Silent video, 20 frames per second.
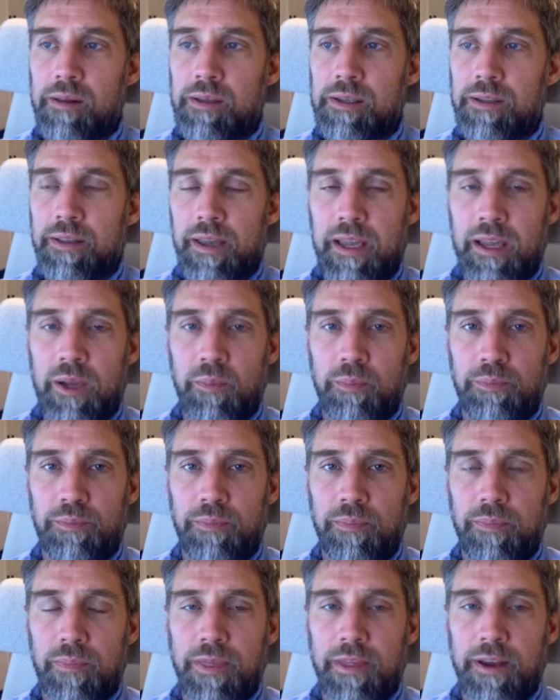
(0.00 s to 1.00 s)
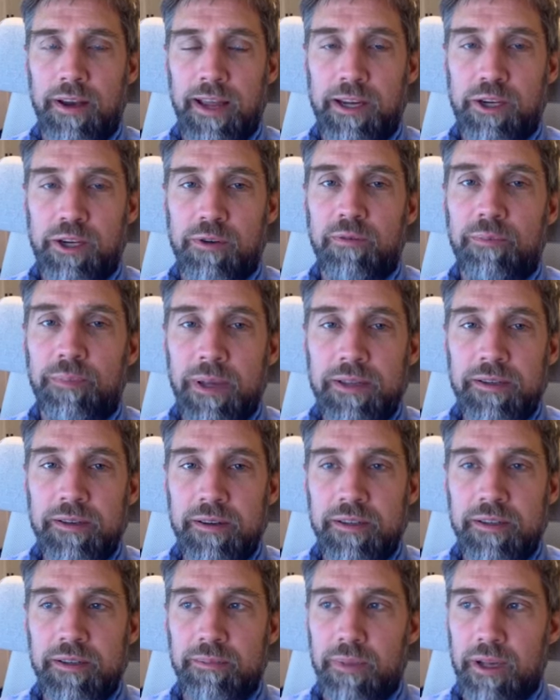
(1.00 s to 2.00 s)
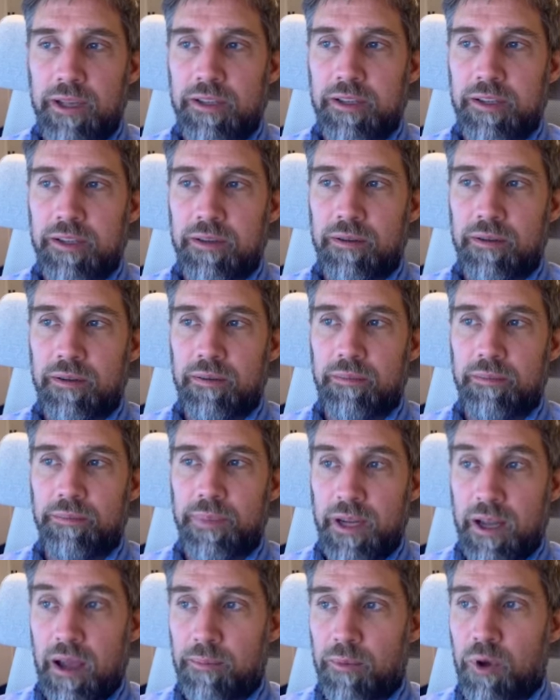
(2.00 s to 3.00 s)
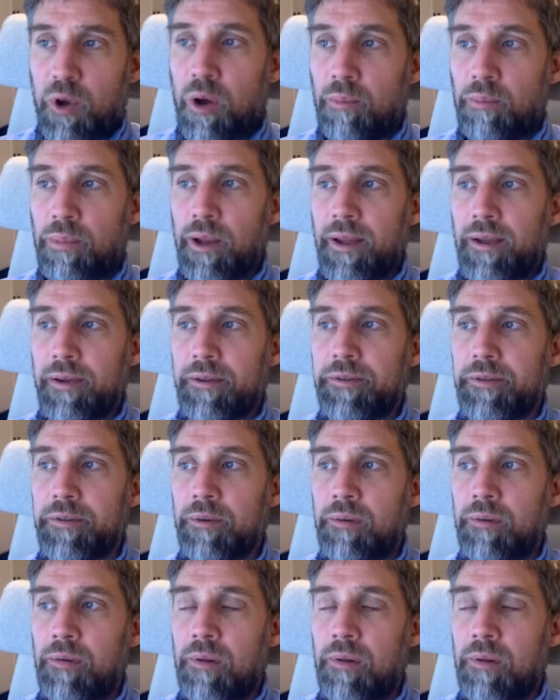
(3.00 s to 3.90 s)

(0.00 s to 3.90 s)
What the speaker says: The nature of business must become complex.